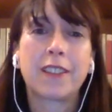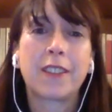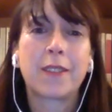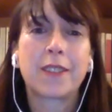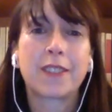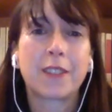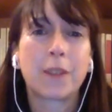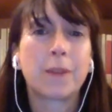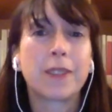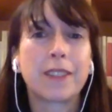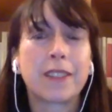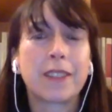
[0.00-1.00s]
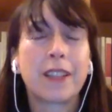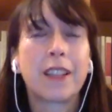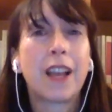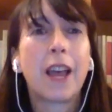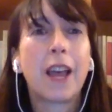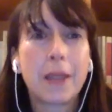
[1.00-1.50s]
of the synopsis,
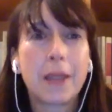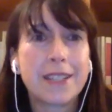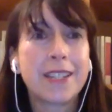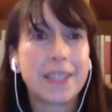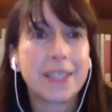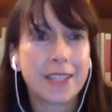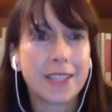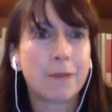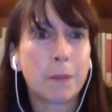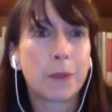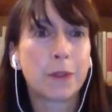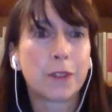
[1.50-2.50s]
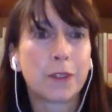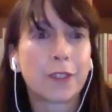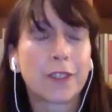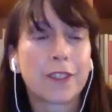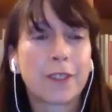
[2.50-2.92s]
and they did give me pause.